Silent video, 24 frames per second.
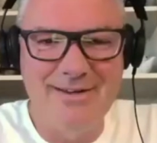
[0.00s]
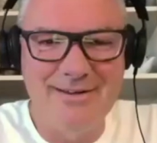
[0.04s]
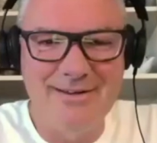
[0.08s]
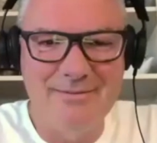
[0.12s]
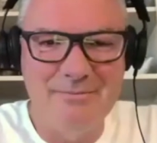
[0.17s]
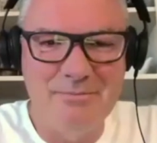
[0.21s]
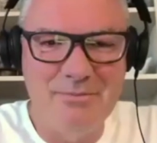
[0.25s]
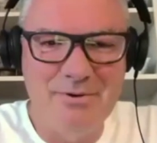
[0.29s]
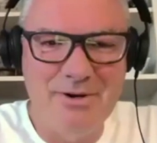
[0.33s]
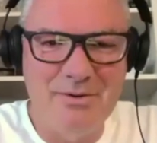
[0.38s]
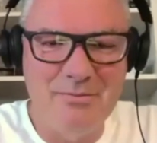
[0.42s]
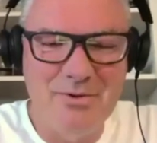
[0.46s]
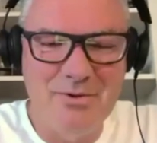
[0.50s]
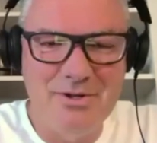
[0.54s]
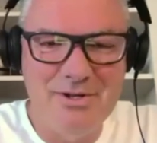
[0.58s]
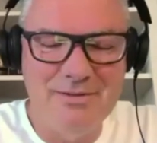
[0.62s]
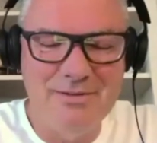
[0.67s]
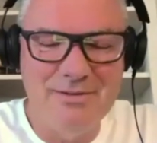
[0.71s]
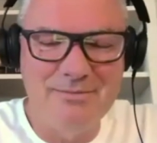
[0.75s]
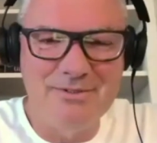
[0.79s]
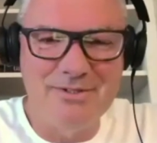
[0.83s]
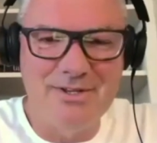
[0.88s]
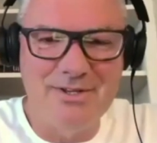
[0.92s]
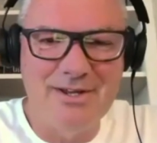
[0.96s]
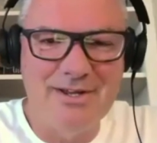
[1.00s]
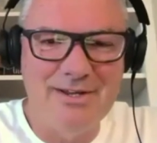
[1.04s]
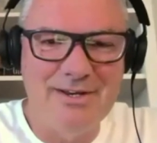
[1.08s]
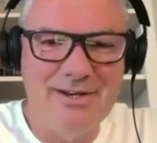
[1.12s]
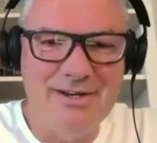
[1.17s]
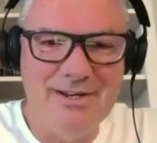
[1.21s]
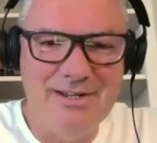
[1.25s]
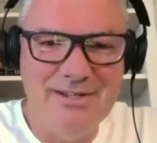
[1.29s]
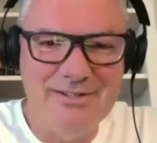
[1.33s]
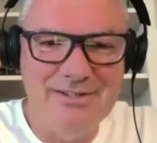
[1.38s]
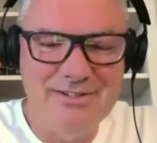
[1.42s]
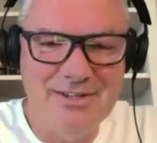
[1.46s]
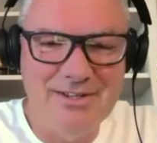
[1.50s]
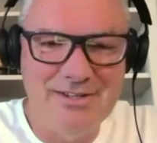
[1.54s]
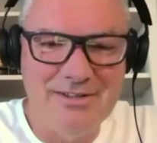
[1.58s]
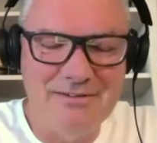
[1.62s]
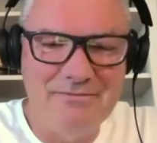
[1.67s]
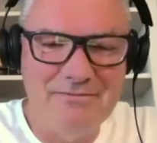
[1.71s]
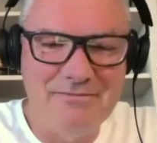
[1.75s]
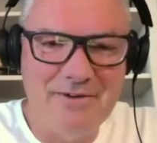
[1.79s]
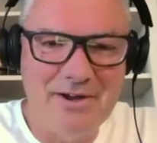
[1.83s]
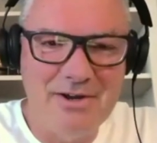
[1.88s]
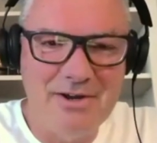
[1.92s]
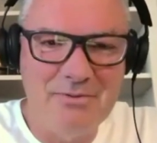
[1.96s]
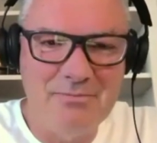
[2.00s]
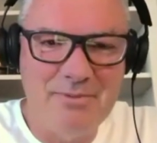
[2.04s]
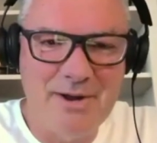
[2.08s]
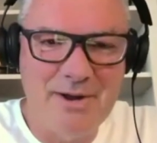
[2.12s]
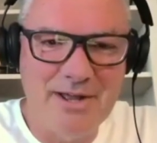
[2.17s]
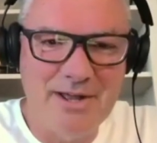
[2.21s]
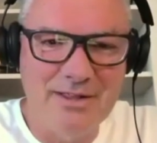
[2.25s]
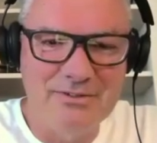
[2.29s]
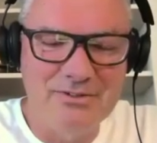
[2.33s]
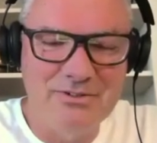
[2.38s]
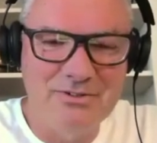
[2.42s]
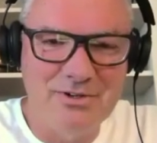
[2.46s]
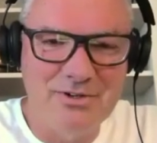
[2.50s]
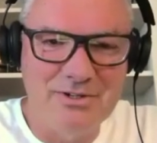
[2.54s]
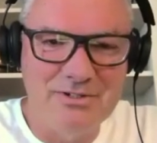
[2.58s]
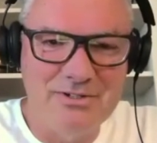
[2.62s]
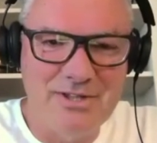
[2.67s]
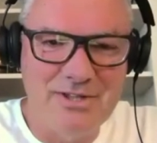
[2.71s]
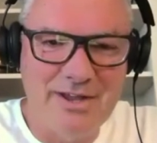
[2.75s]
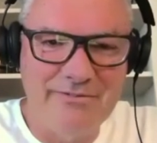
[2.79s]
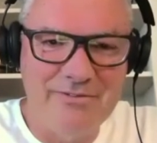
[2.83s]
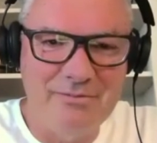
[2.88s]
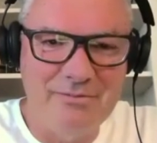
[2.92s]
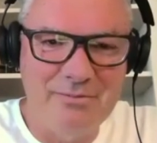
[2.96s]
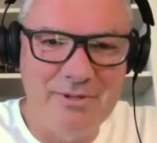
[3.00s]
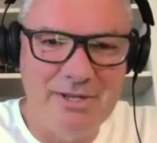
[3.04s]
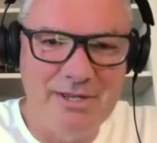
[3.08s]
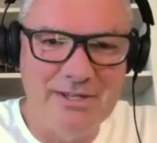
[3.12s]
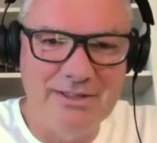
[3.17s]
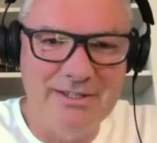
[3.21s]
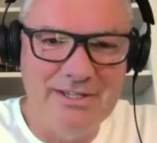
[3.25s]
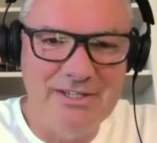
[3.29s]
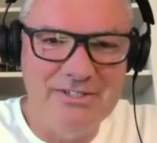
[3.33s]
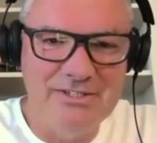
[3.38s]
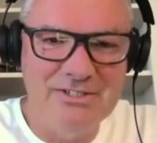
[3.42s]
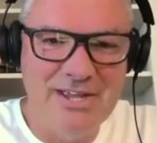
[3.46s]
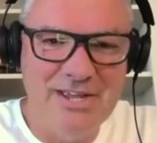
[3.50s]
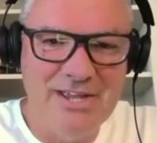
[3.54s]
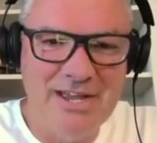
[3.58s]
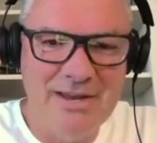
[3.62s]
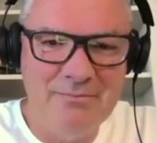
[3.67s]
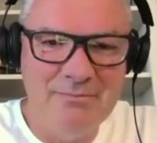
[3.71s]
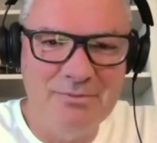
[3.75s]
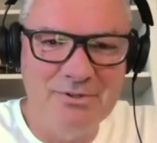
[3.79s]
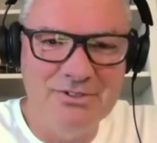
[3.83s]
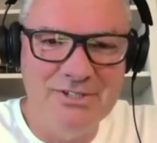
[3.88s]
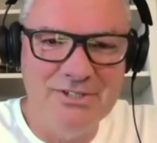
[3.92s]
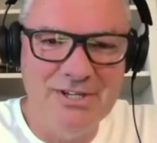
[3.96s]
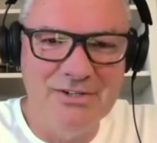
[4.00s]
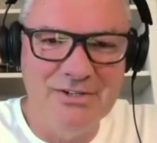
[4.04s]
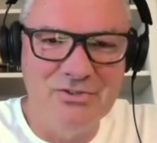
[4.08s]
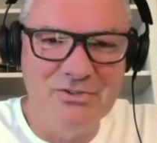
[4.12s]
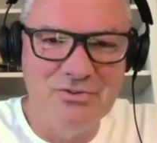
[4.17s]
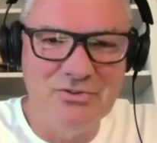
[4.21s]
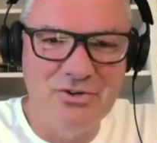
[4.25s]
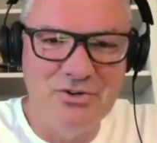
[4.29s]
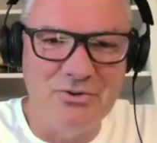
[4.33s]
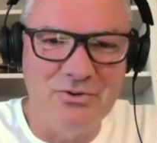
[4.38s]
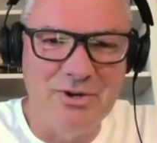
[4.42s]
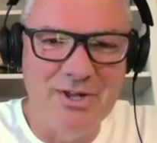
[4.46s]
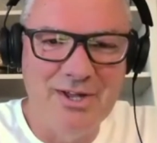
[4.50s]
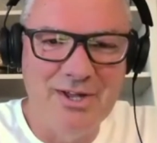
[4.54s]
Brett Williams, on, and he said that fighter pilot stories have to be at least 10% true.